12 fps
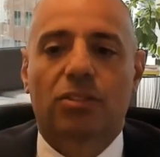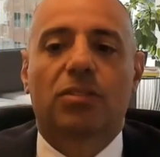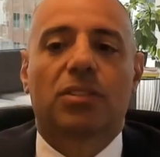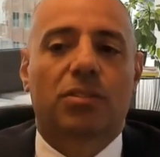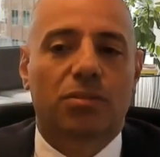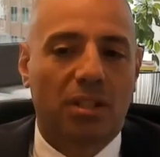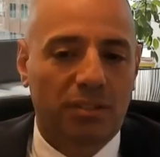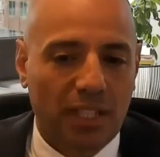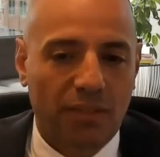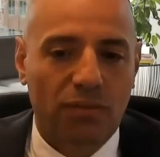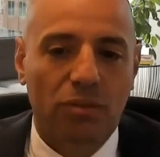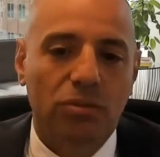So it's
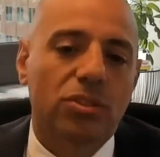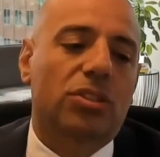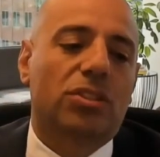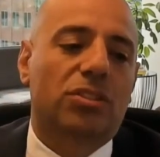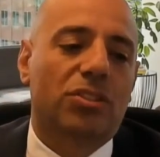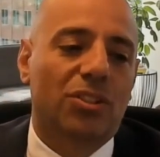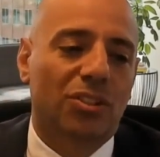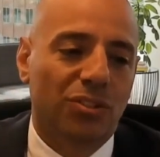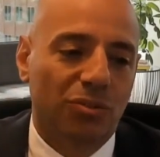throughout evolution,